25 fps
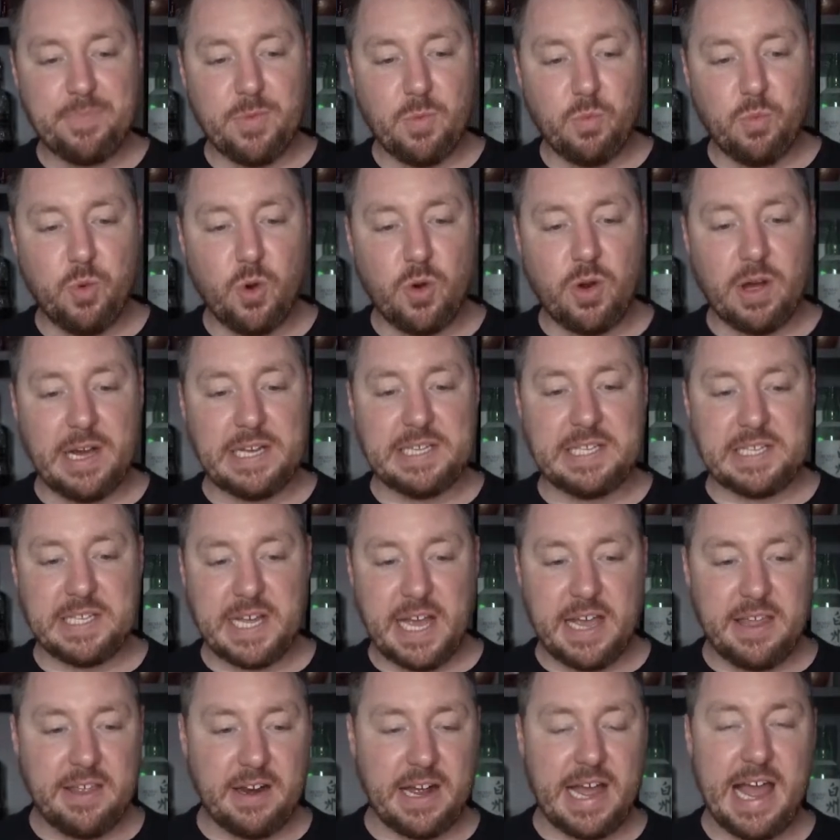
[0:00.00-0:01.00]
Would I
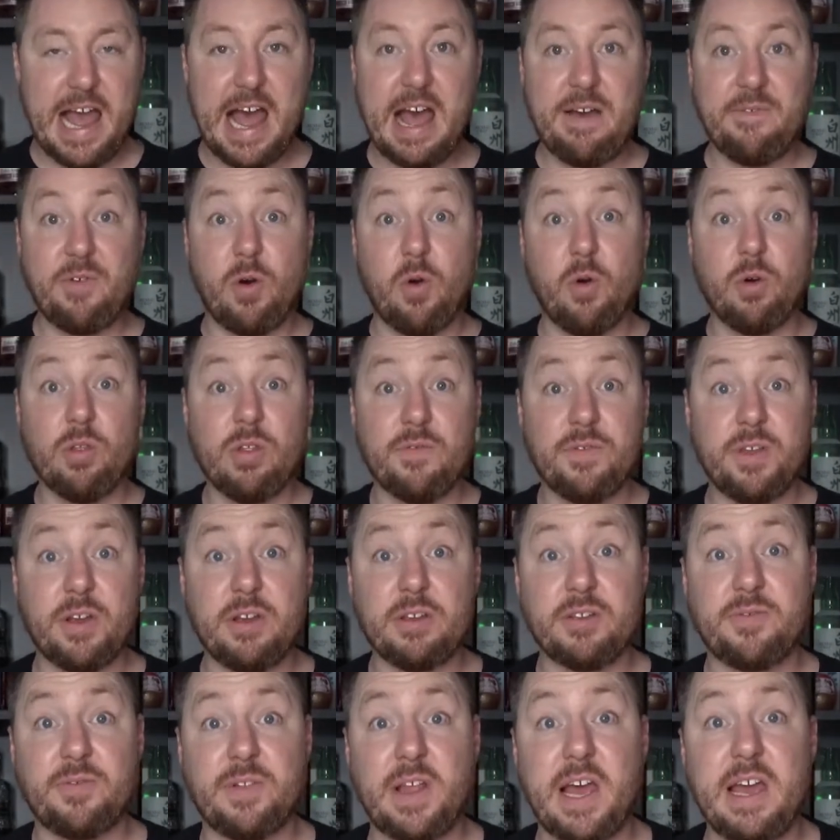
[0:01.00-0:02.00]
say that I have all of
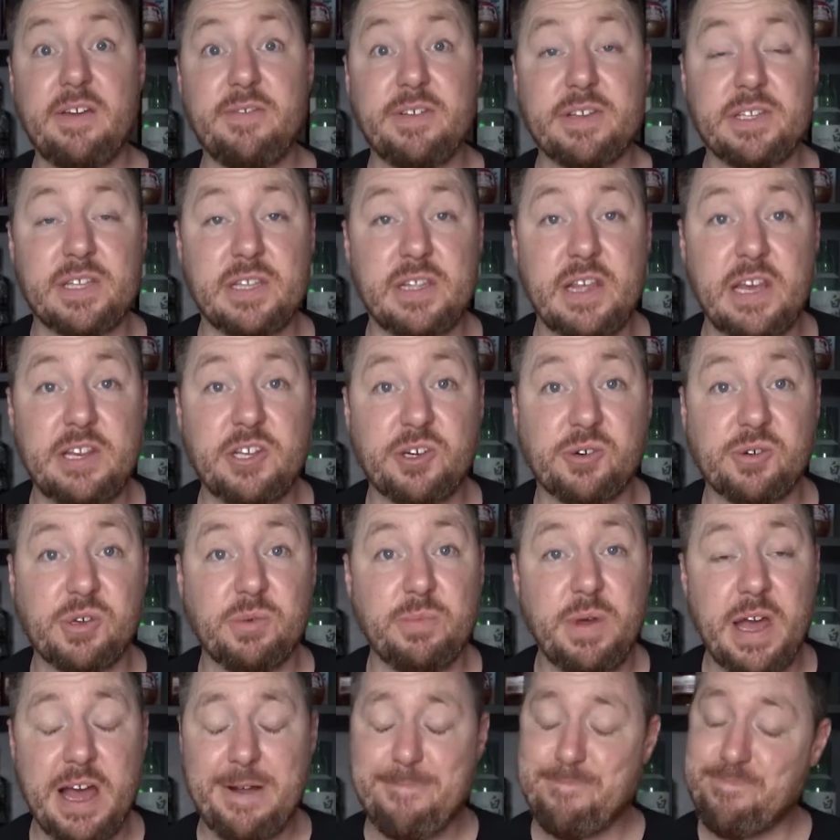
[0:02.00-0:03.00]
those flavors that they're talking
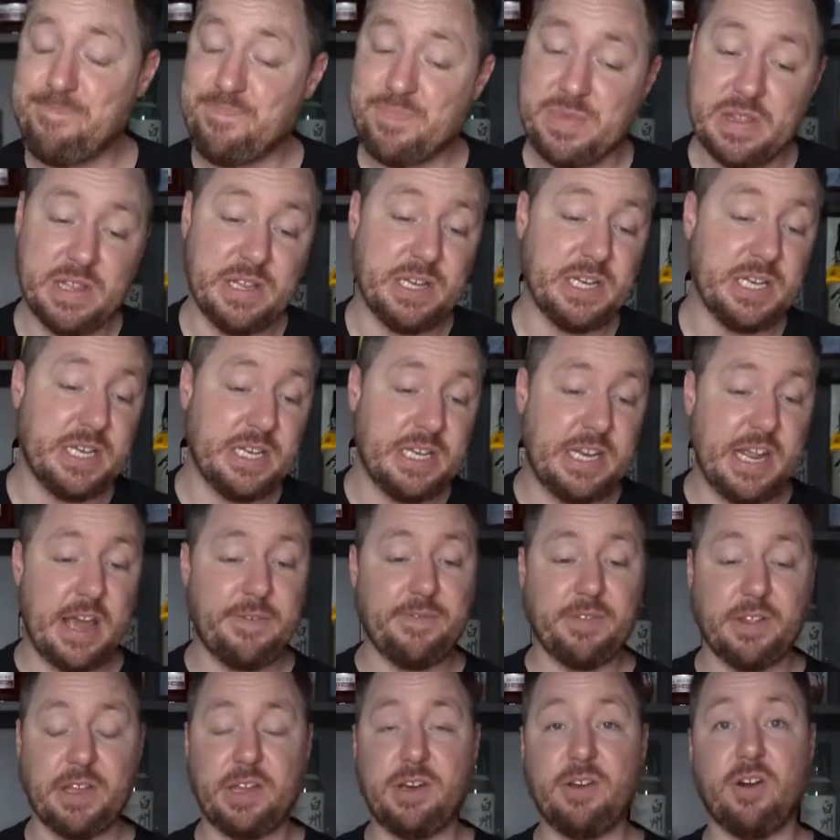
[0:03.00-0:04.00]
about?
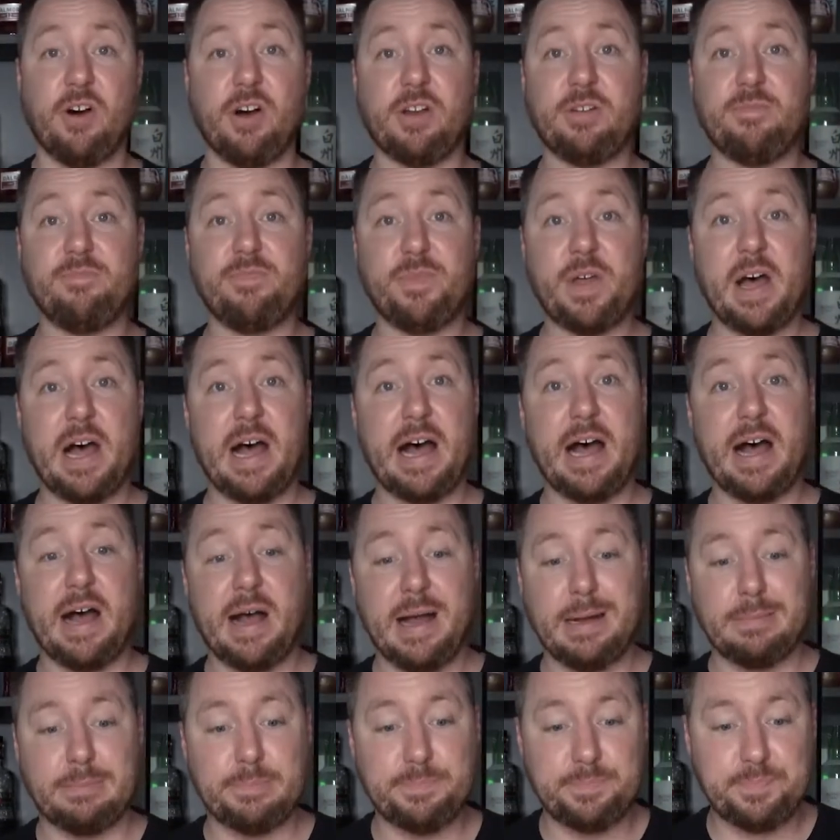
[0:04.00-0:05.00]
Definitely not.
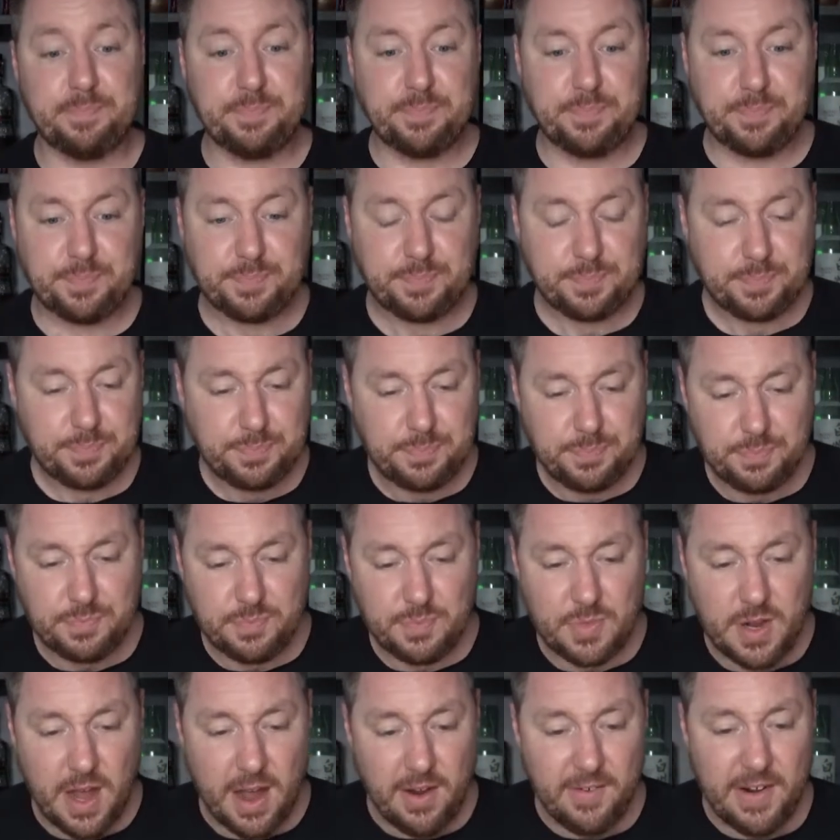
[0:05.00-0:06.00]
I
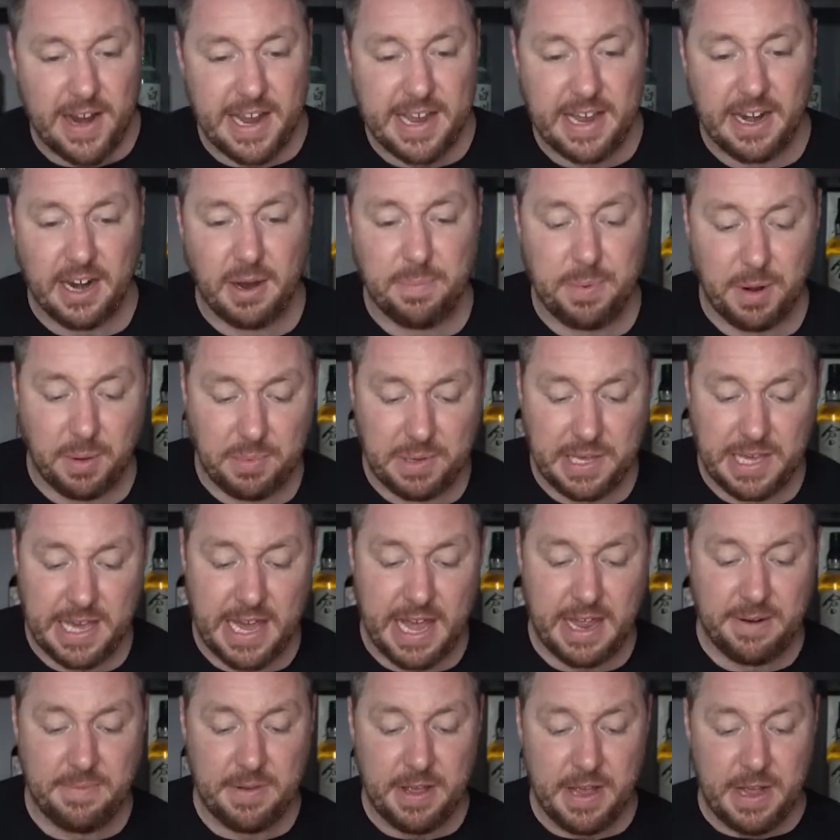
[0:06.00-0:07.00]
reckon I probably
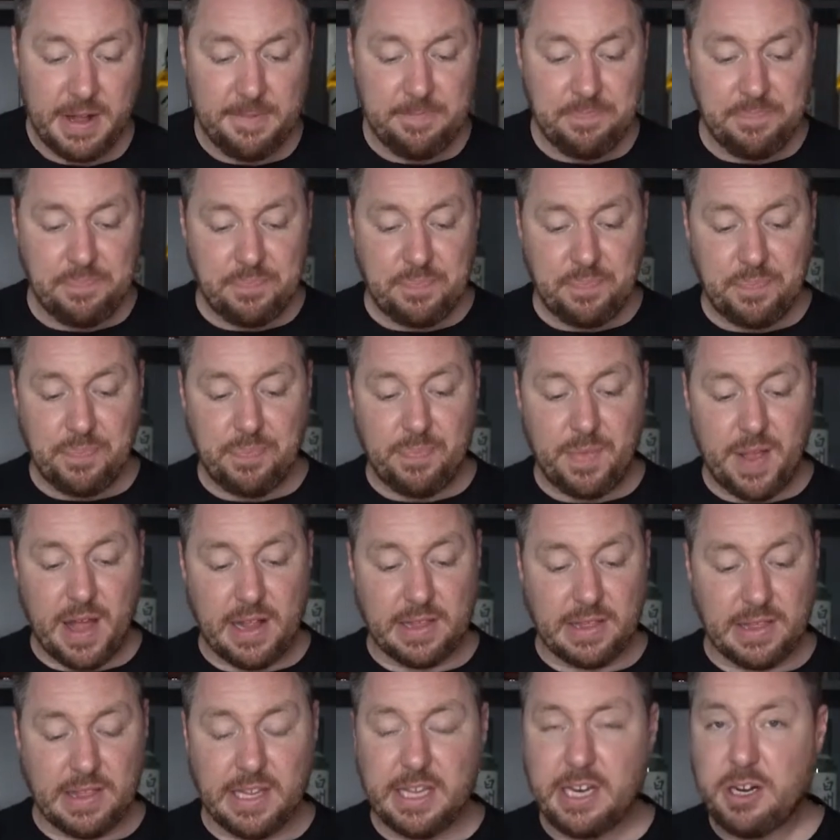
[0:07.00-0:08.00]
get a
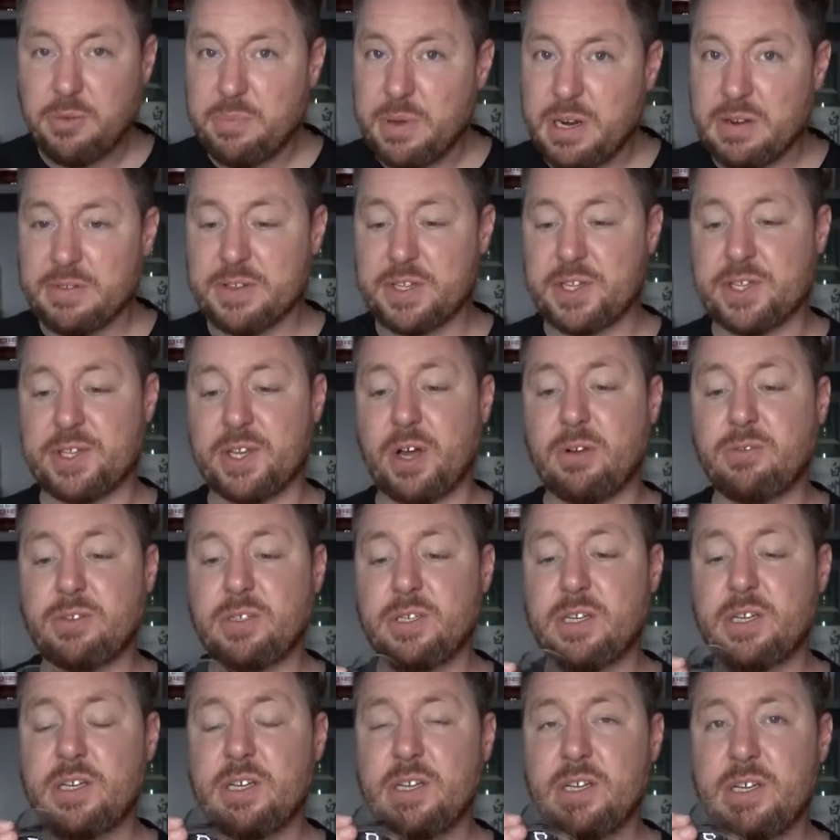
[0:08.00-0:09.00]
little bit of
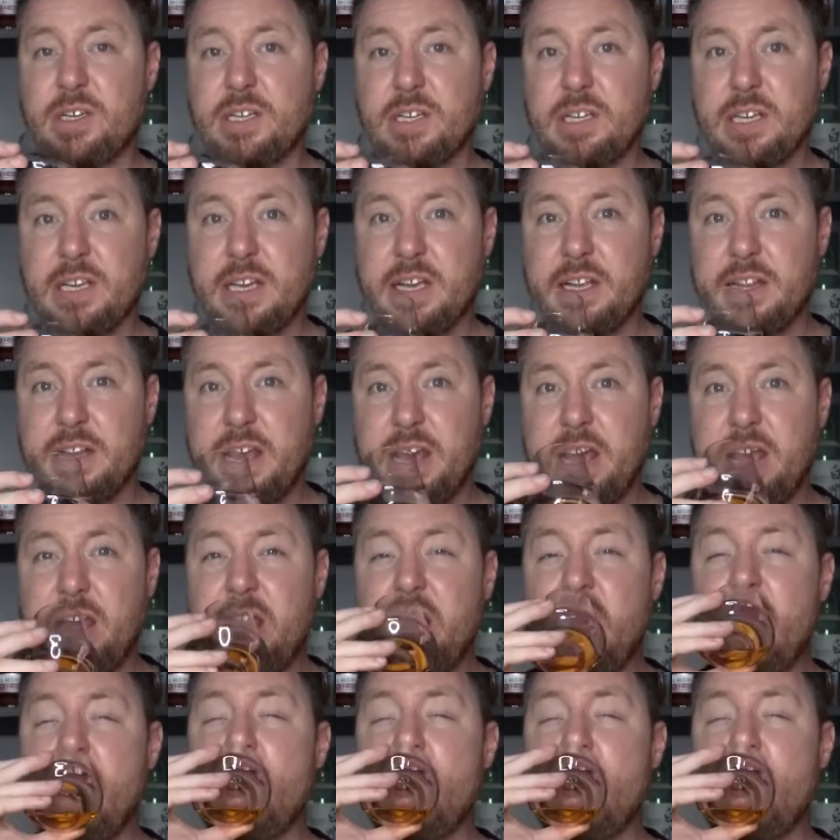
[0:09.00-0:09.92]
salt in there.